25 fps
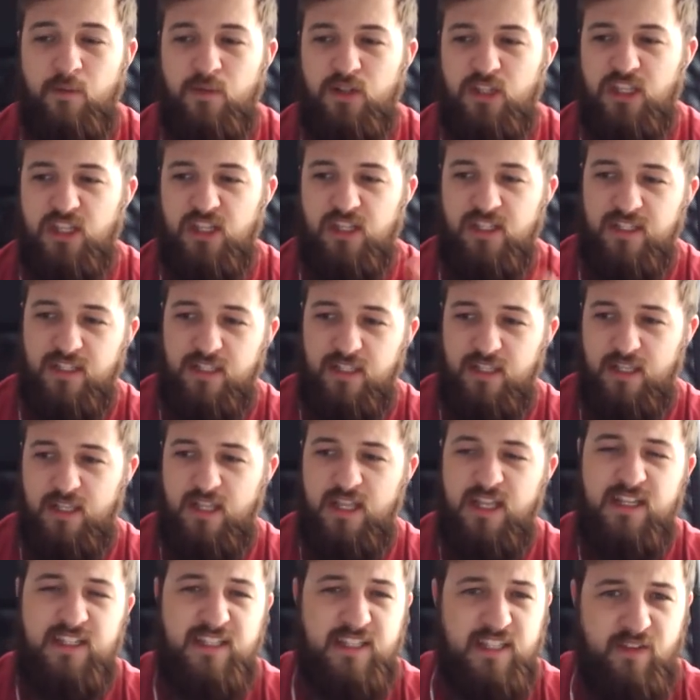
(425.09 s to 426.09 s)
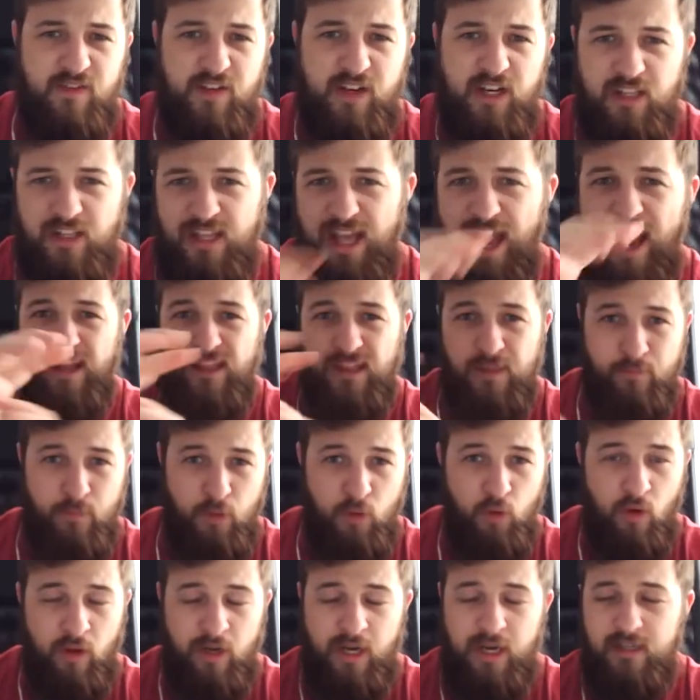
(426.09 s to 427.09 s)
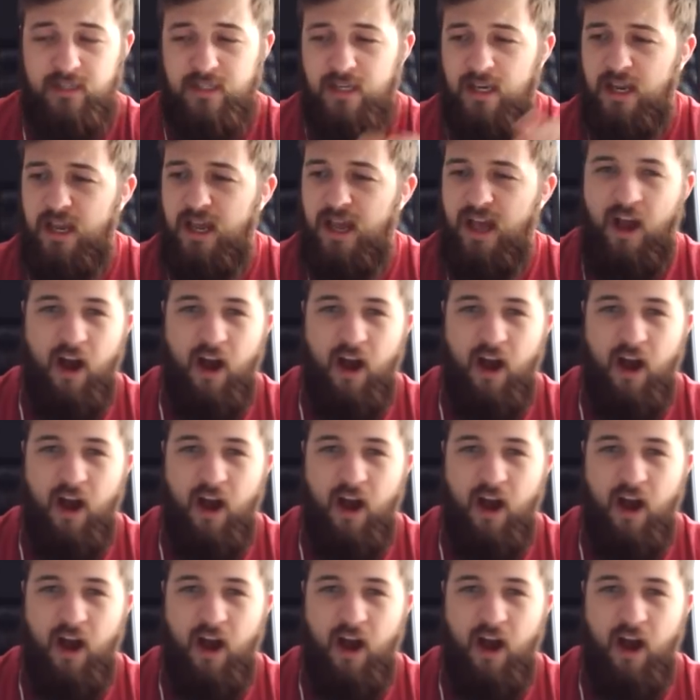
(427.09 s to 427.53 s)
It was the Civic had the boot on it.